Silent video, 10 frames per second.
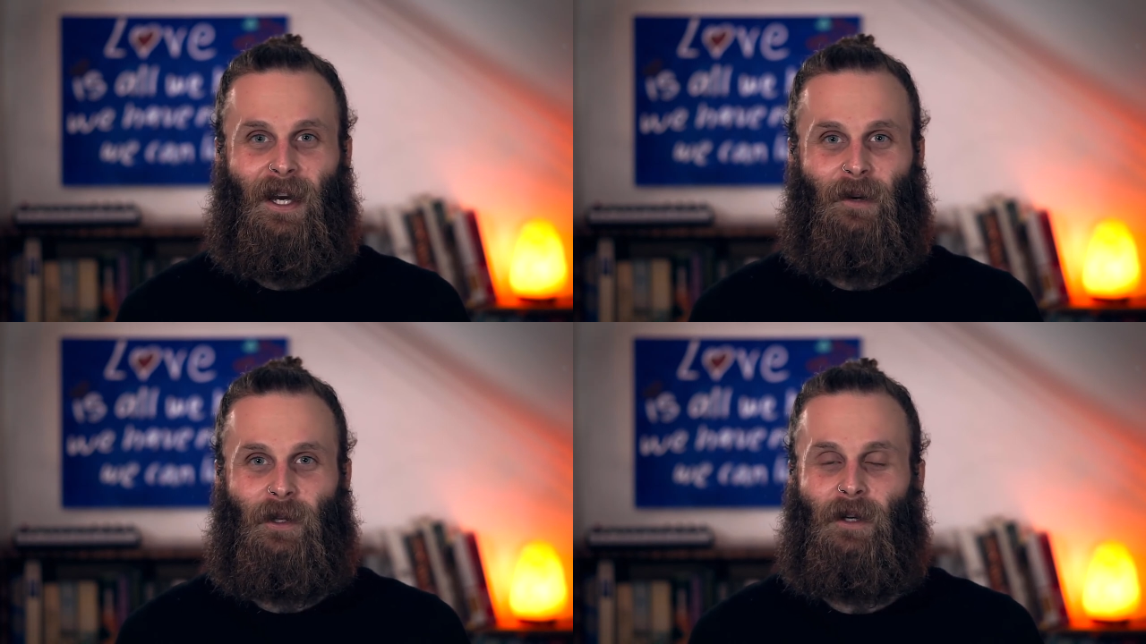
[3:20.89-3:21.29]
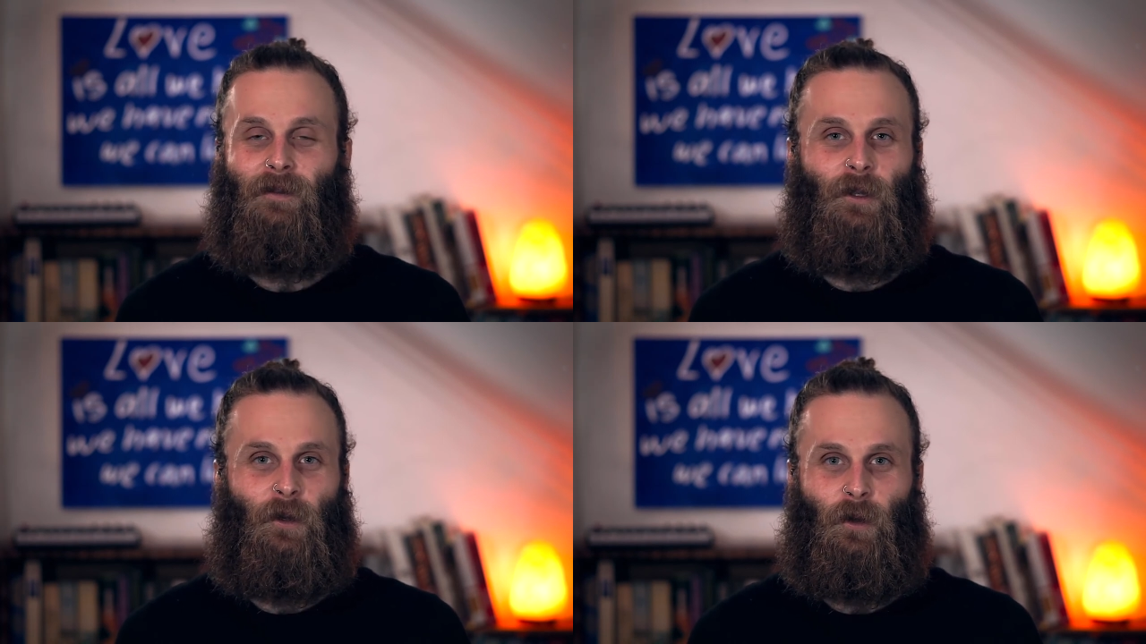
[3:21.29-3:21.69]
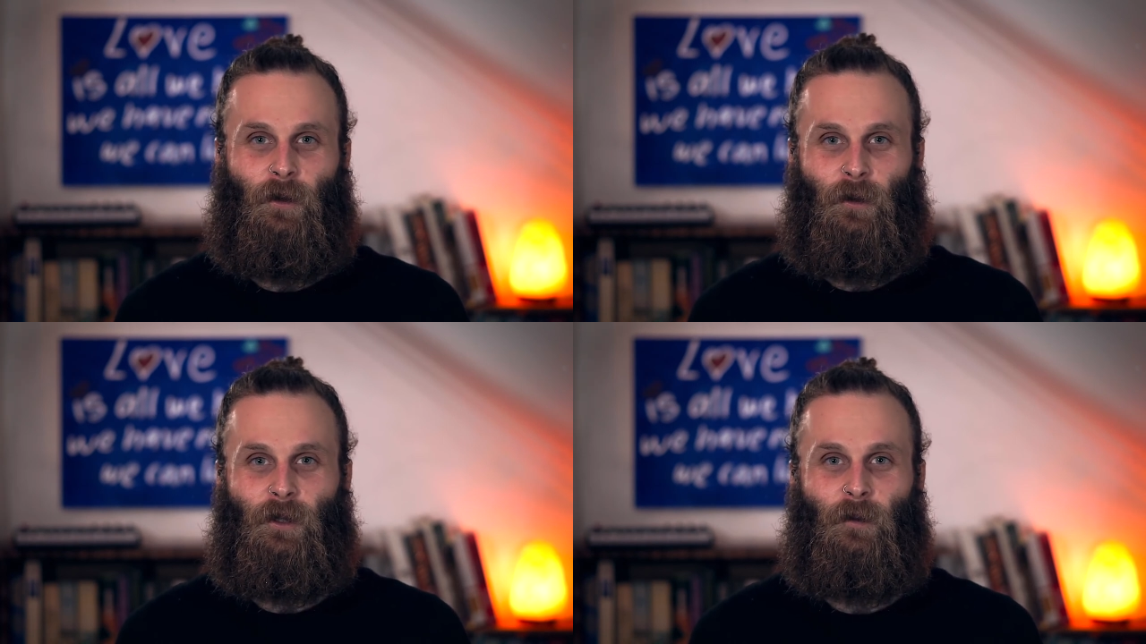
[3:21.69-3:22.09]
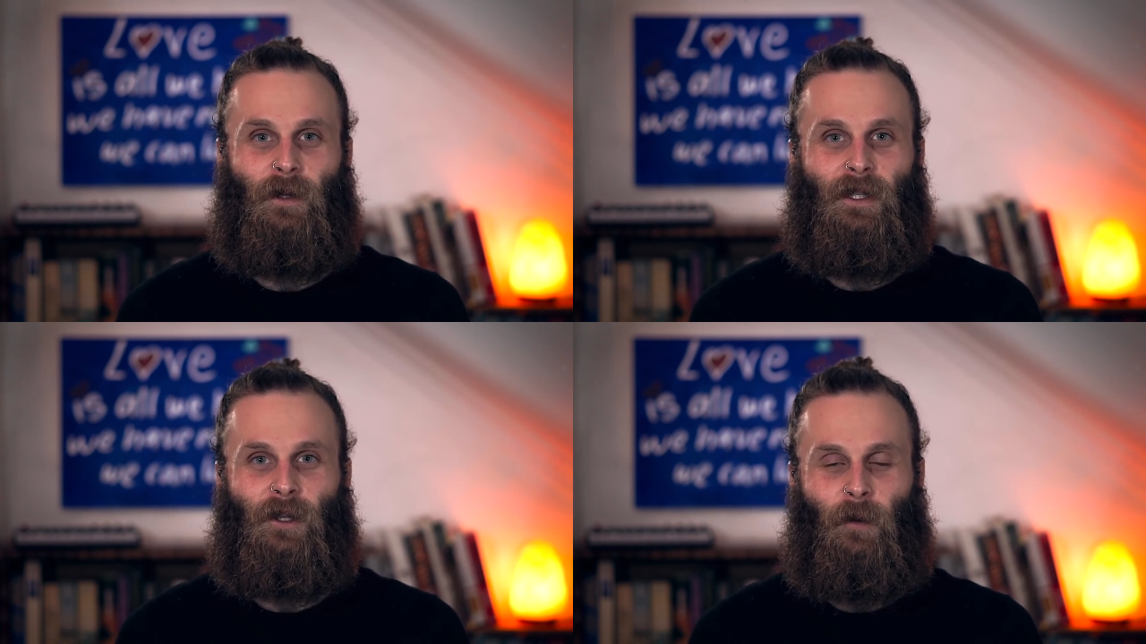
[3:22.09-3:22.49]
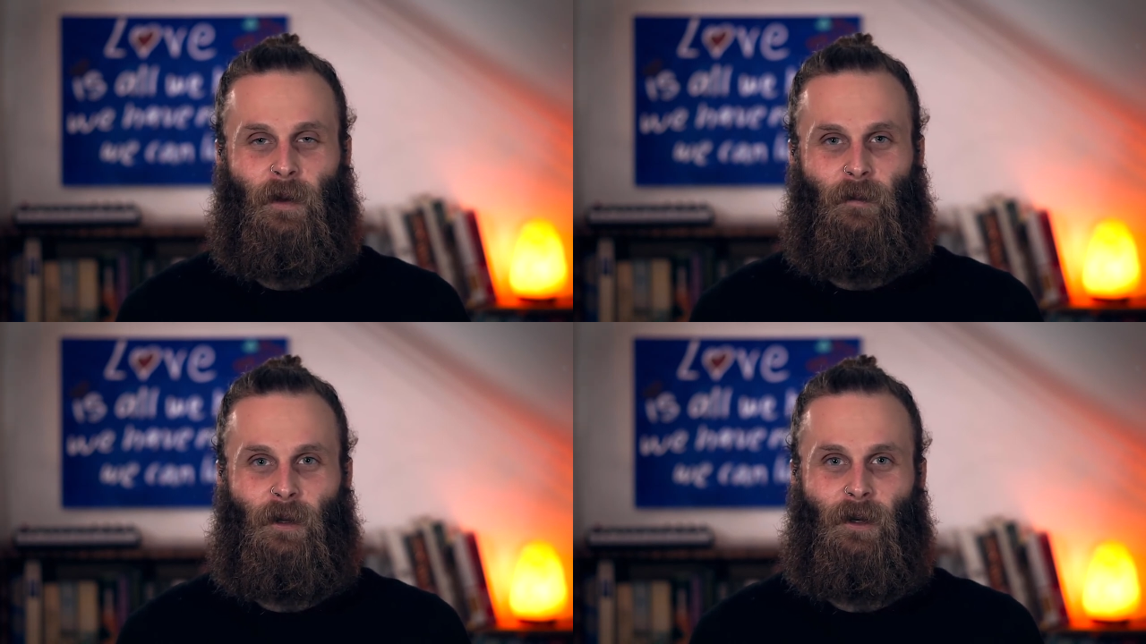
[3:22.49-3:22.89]
I would love to know your thoughts. So please
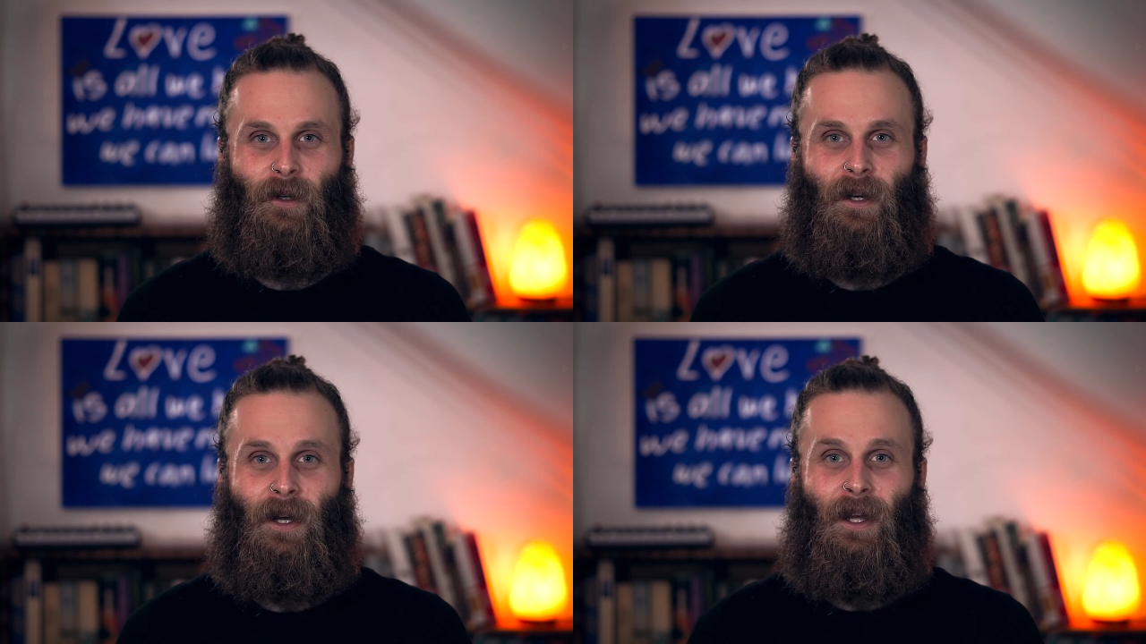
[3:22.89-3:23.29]
comment below